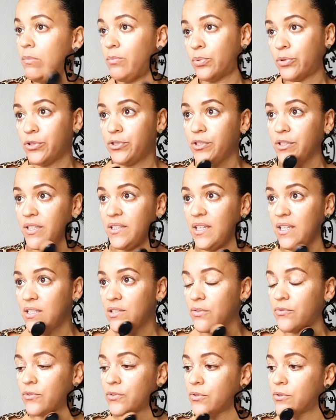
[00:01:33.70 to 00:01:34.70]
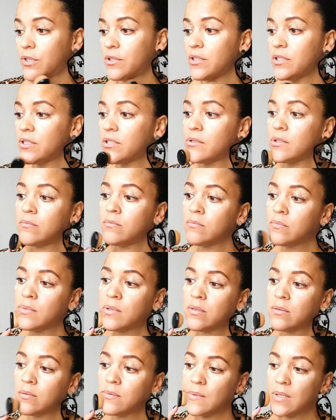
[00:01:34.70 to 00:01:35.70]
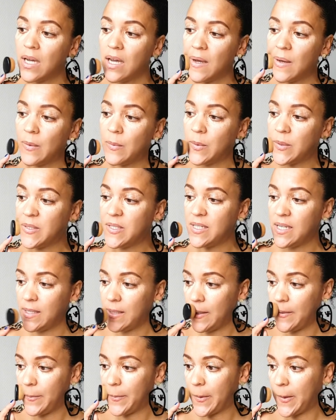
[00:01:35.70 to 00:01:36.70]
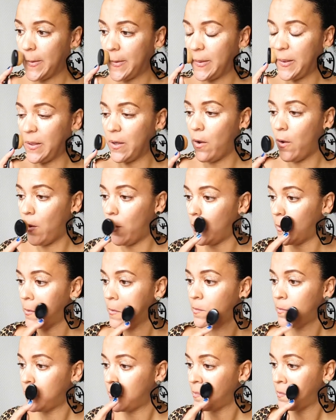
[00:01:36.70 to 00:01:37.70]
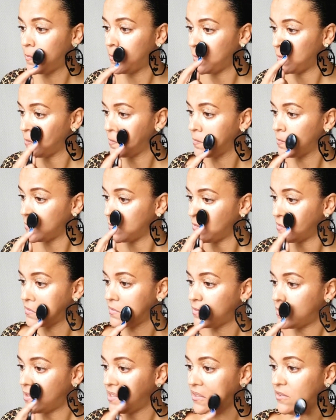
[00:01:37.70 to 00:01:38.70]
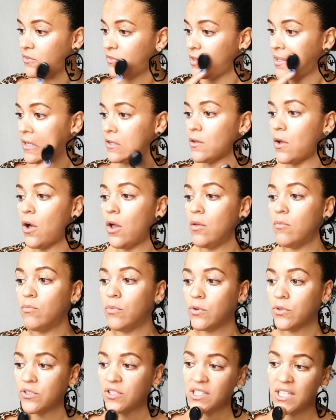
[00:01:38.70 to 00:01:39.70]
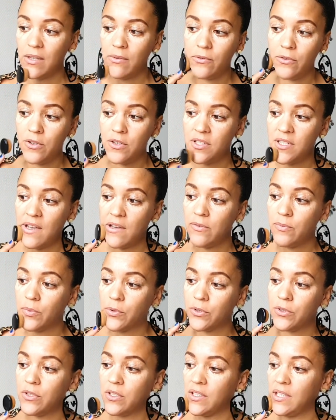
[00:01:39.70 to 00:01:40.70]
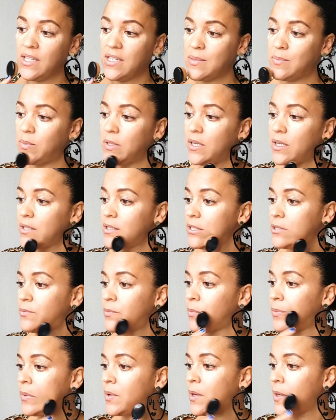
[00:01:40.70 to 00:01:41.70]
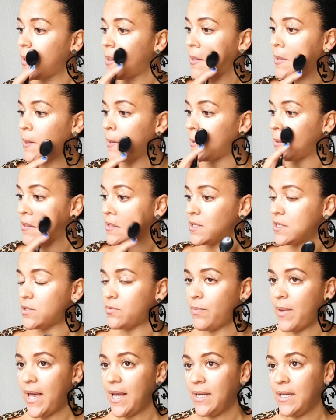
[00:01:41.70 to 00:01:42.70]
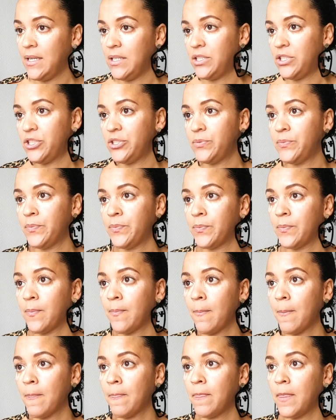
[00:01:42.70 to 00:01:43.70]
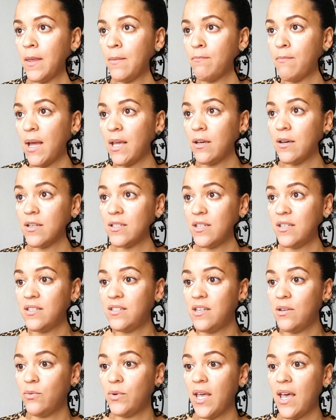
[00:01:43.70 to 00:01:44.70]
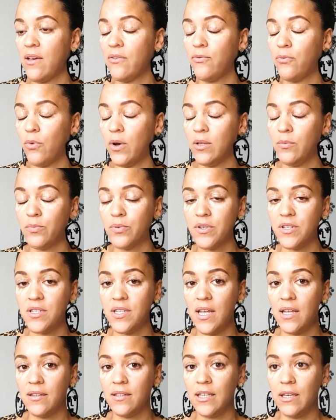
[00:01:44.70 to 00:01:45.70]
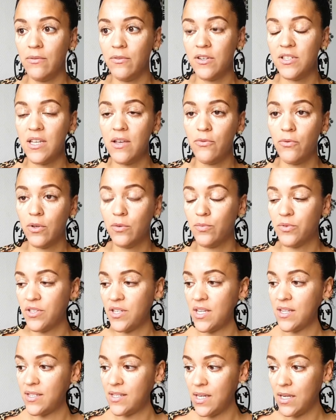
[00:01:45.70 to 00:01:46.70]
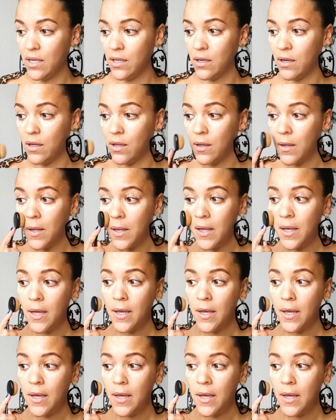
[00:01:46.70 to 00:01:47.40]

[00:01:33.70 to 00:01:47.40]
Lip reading: Portuguese, of course. I would say that probably all, if not all, most Cape Verdeans have Portuguese blood. Spanish, my cousin said we have 1%, Cape Verdeans have 1%. Senegal,